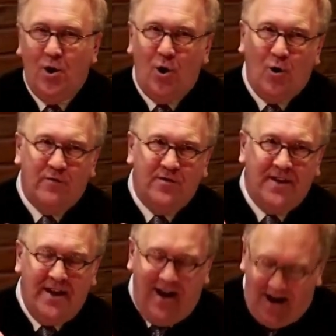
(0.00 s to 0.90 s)
Over
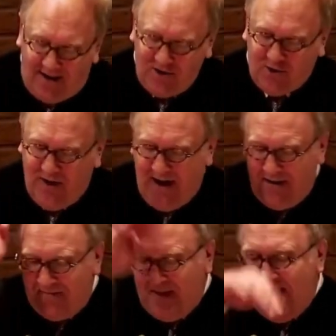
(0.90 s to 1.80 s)
the entree,
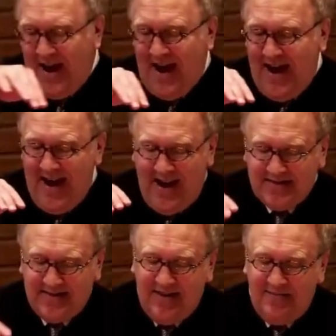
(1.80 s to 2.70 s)
I
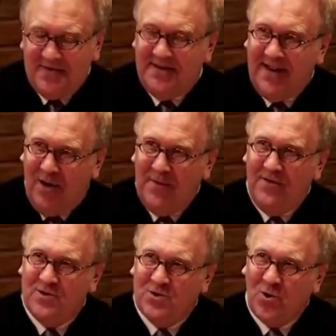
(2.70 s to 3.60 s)
asked them to tell me
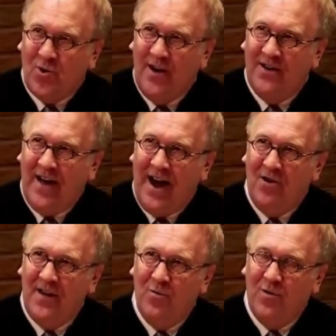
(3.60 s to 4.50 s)
the story of how
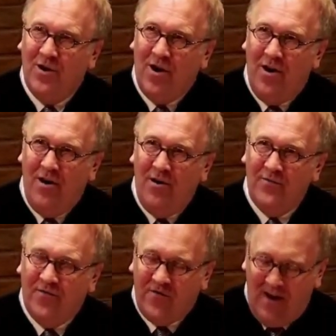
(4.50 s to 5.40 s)
they were called
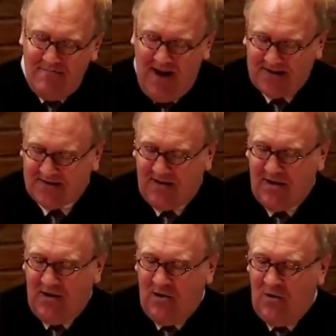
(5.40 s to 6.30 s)
from
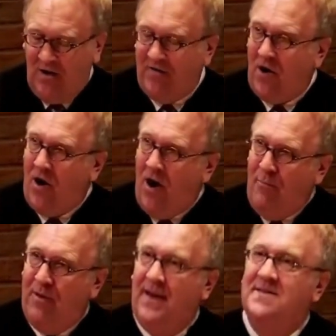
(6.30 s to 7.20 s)
Mexico, of all
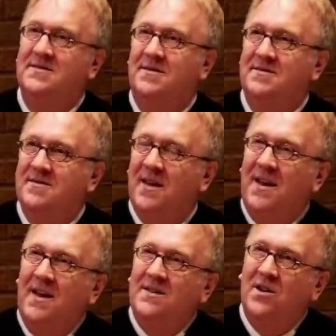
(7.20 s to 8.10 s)
places,
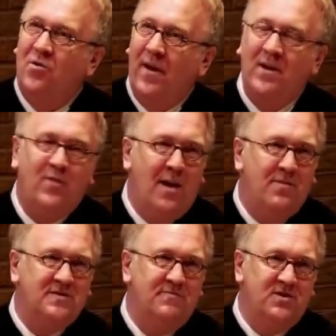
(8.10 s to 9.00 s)
to Grand
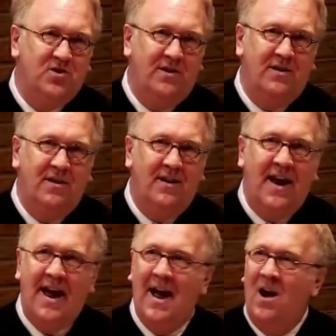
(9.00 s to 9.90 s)
Rapids, Michigan, and
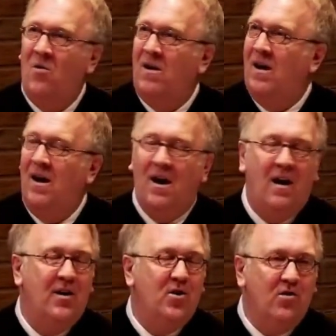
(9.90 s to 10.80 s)
how
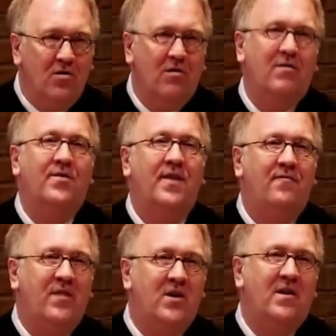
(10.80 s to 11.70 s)
on earth they
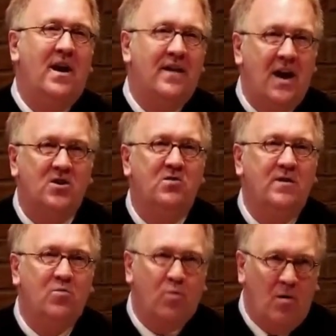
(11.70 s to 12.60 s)
figured out how to
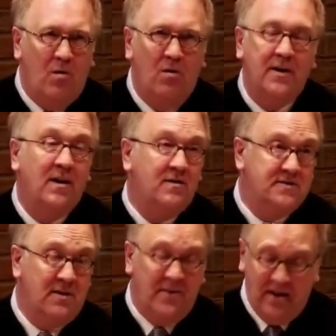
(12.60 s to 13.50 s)
enroll in our
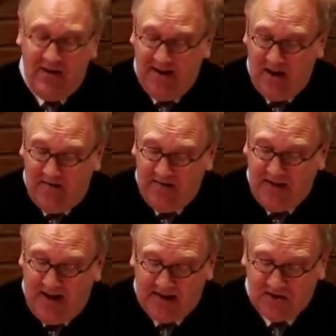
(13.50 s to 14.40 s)
seminary, Calvin
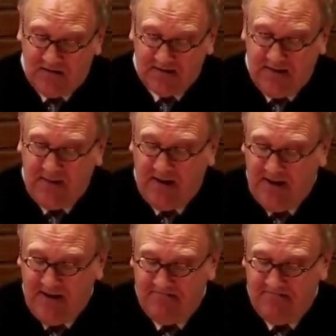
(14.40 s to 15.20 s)
Theological Seminary.